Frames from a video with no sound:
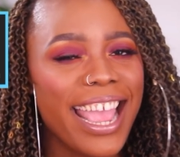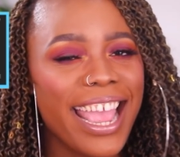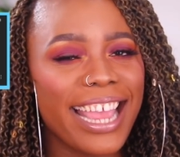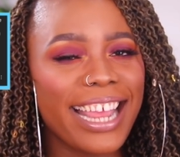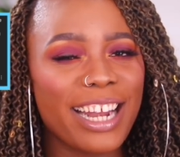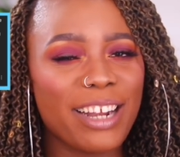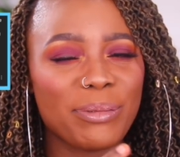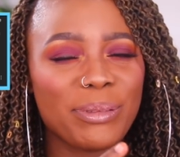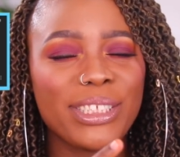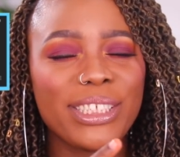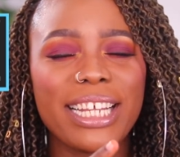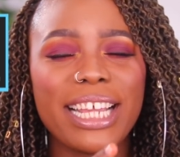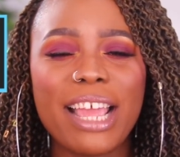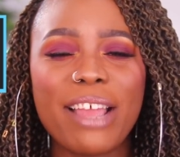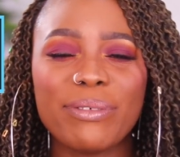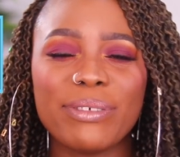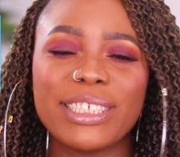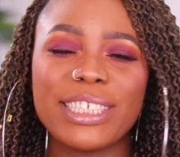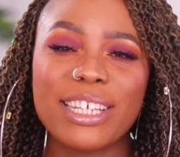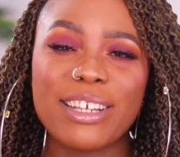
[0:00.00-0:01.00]
and i appreciate
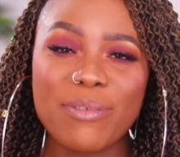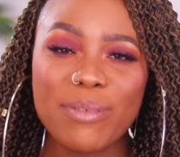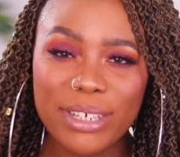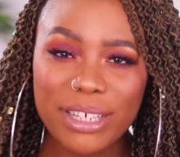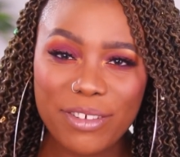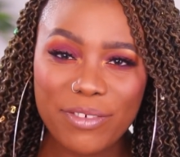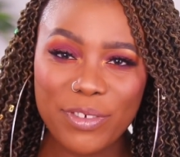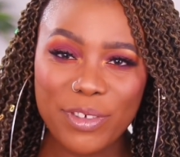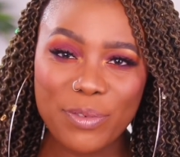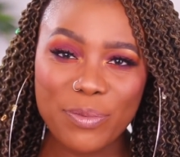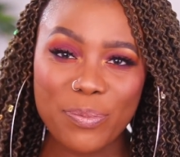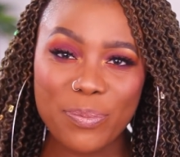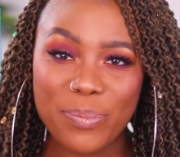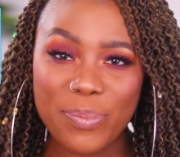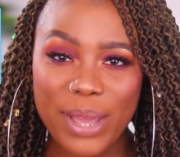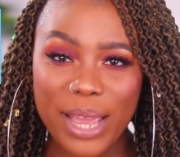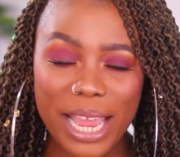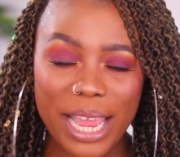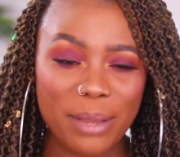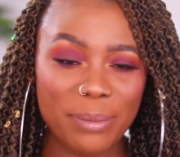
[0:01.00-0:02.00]
every single one of you
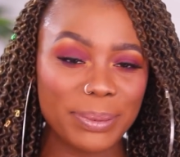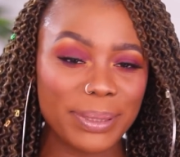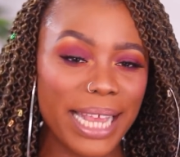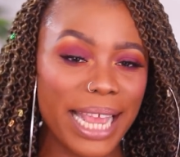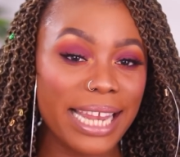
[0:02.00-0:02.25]
babes